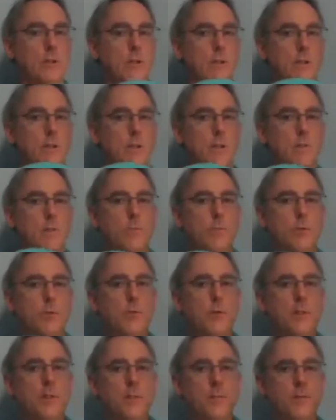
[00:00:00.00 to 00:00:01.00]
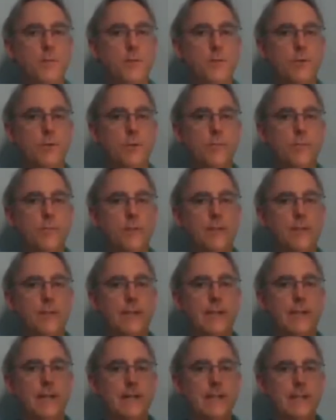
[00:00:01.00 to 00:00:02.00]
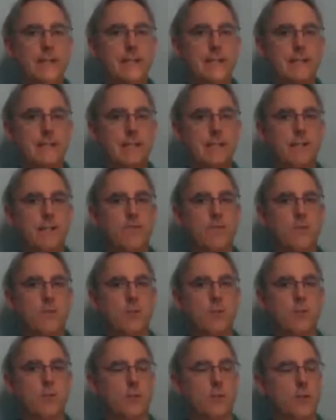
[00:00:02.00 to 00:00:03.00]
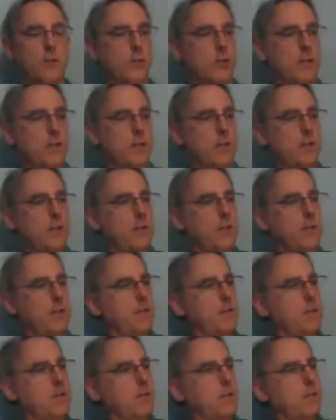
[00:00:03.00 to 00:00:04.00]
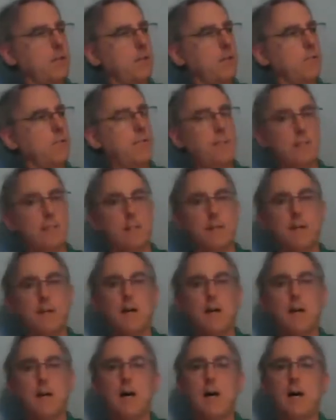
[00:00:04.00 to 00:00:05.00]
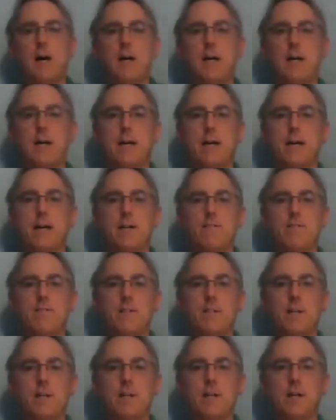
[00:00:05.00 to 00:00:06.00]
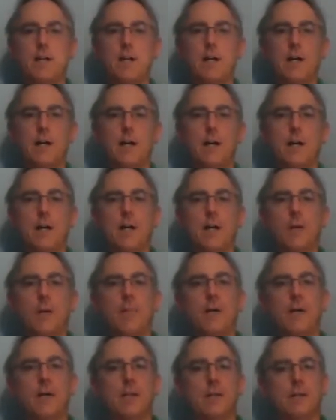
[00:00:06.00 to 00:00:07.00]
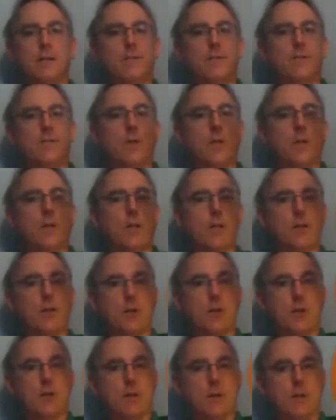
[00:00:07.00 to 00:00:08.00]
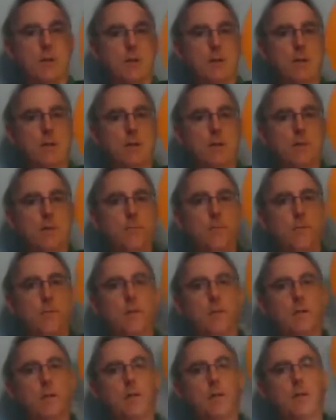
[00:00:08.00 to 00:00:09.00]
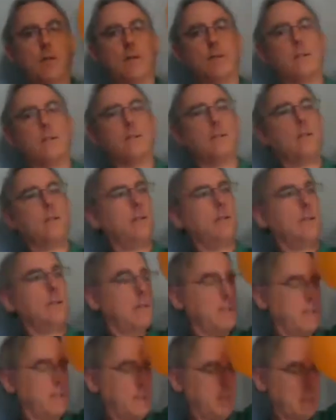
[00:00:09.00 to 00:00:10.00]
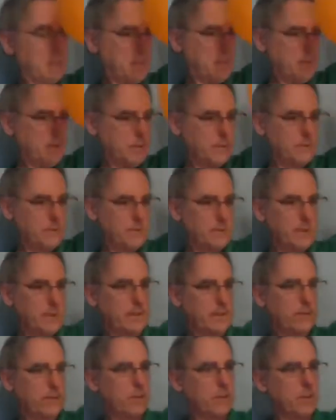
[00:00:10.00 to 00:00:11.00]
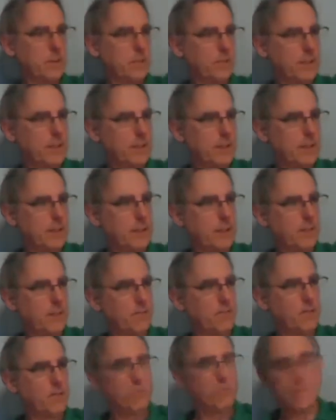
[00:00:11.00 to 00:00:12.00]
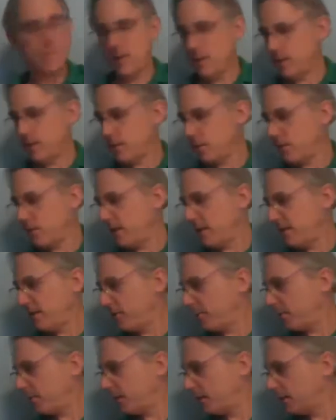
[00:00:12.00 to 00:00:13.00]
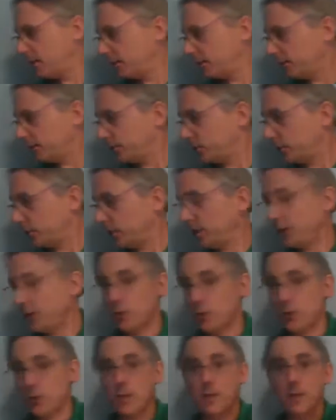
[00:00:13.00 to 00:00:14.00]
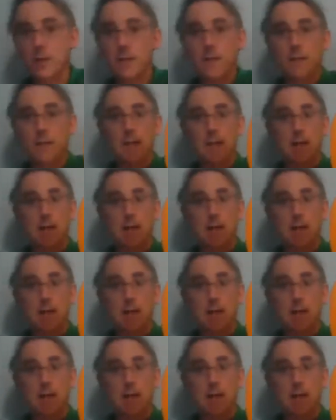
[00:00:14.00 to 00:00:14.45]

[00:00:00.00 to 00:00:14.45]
But what about something that has a different sort of charge? There you are already. I have a positive charge because all those electrons have been taken from me. So I have a positive charge, and